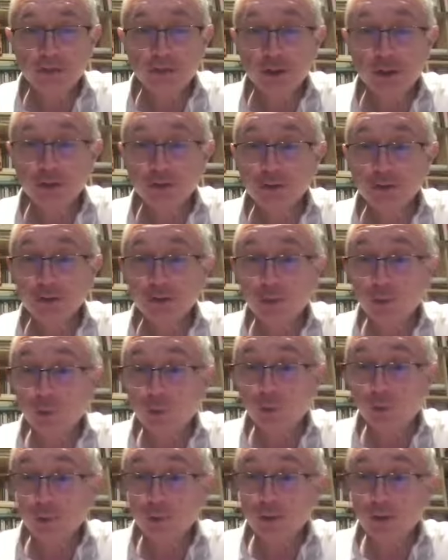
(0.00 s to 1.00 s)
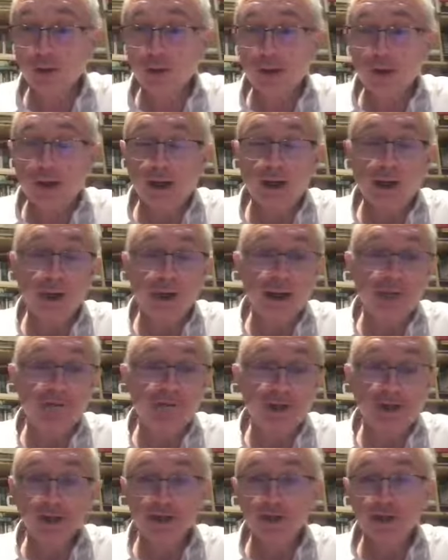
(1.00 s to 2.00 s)
part at all. In
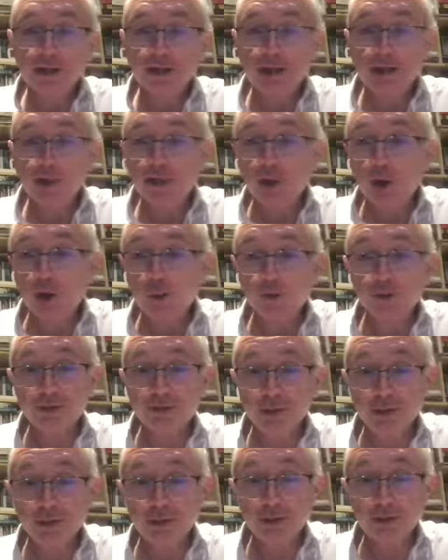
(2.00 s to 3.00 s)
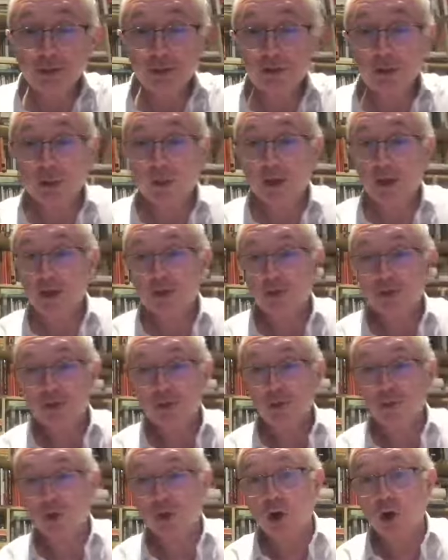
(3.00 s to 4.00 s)
fact, it's the opposite. He's talking
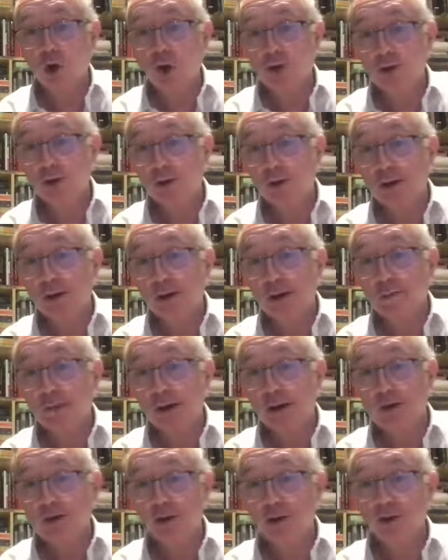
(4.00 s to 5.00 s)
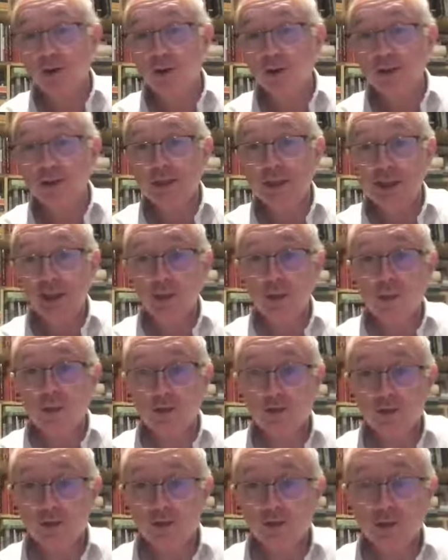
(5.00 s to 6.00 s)
to God about the unity he
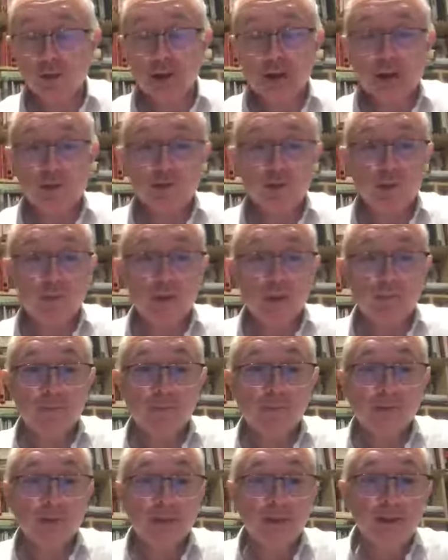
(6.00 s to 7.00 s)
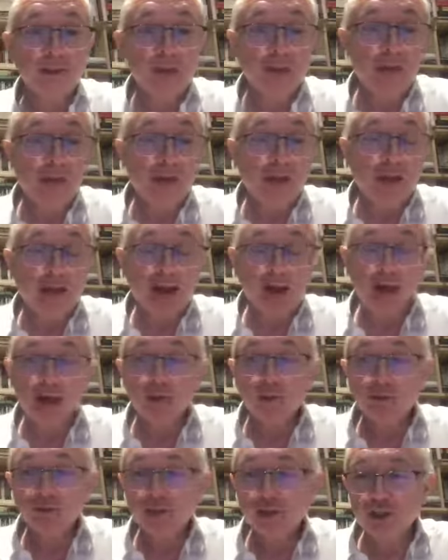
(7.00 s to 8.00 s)
wants for everyone. And of
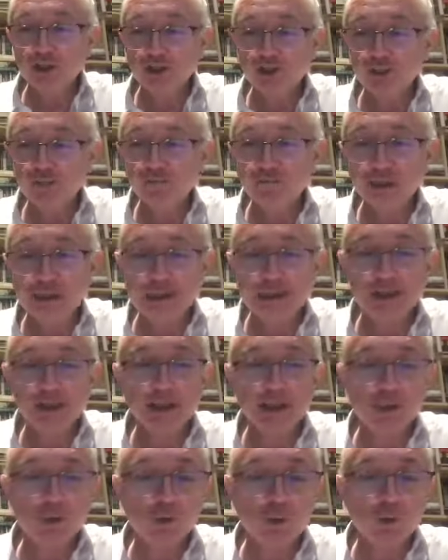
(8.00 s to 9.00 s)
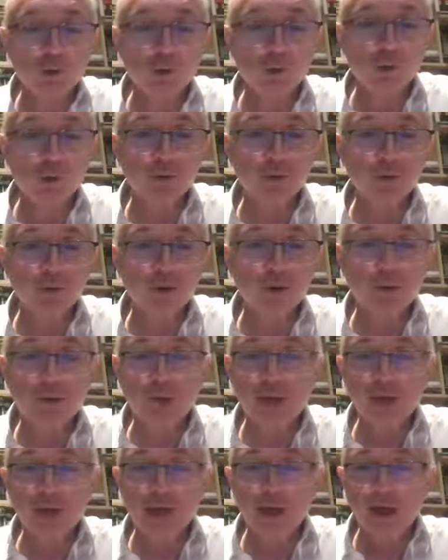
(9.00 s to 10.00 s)
course, I should really say also
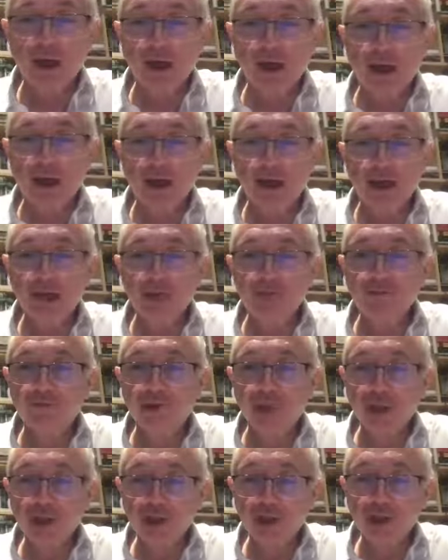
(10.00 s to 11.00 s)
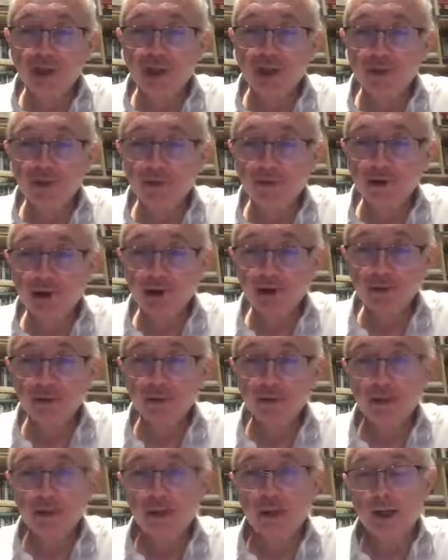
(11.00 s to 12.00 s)
that it's virtually
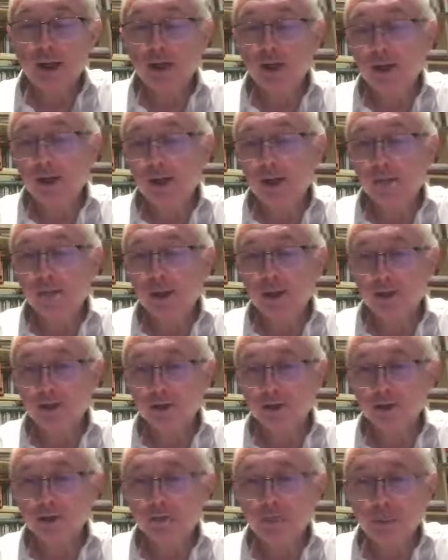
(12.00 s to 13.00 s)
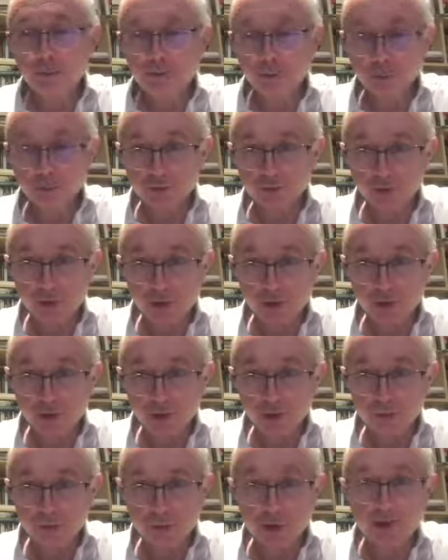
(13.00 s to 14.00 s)
universal amongst biblical
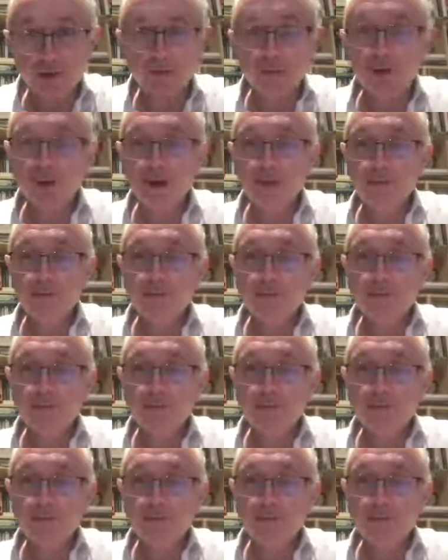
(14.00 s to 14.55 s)
scholars. By